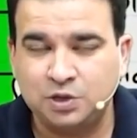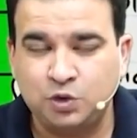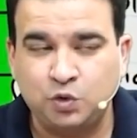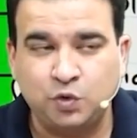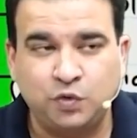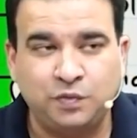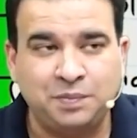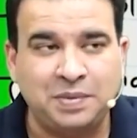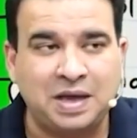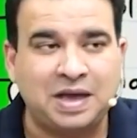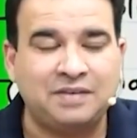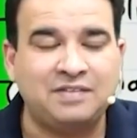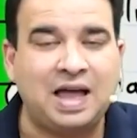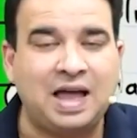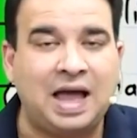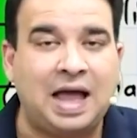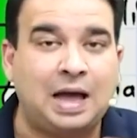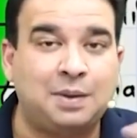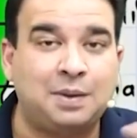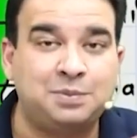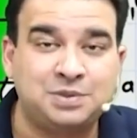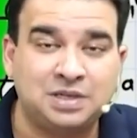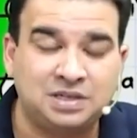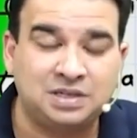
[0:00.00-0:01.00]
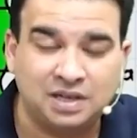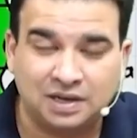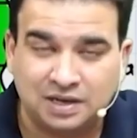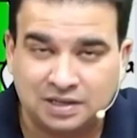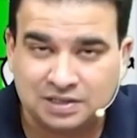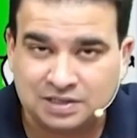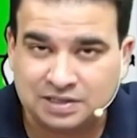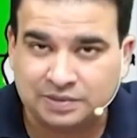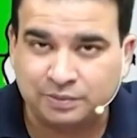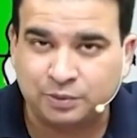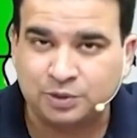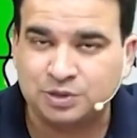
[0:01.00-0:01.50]
You may have an absent
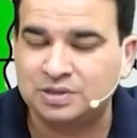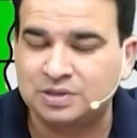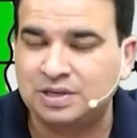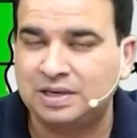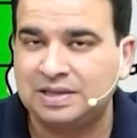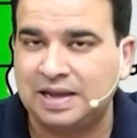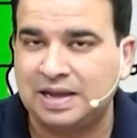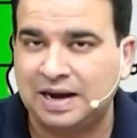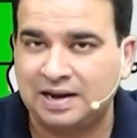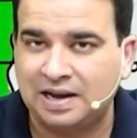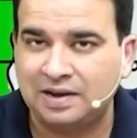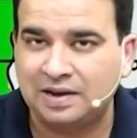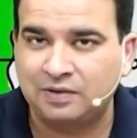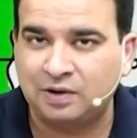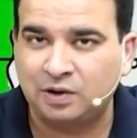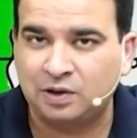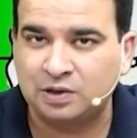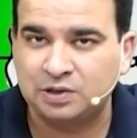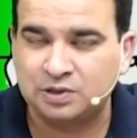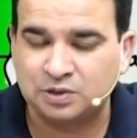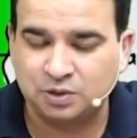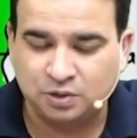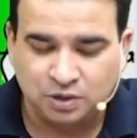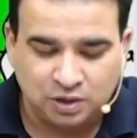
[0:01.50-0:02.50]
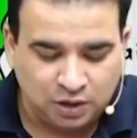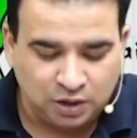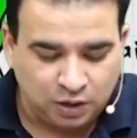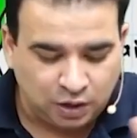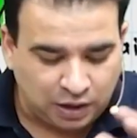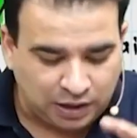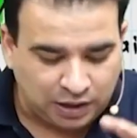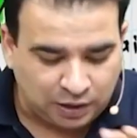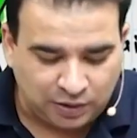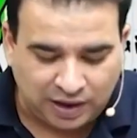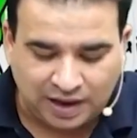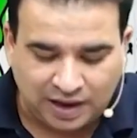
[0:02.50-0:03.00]
anastomosis at that level also.
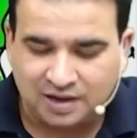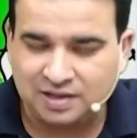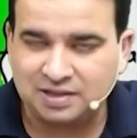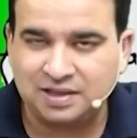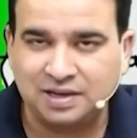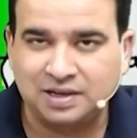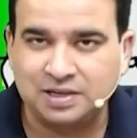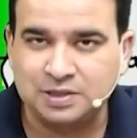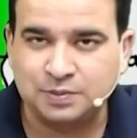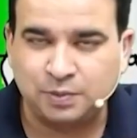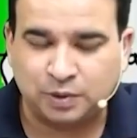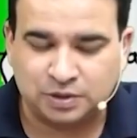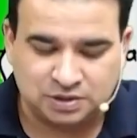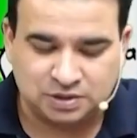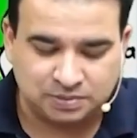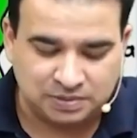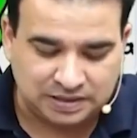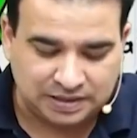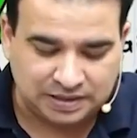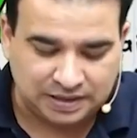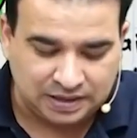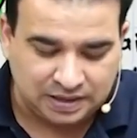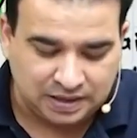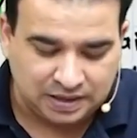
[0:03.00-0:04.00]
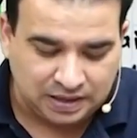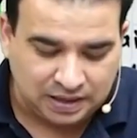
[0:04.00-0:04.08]
Anything is possible there.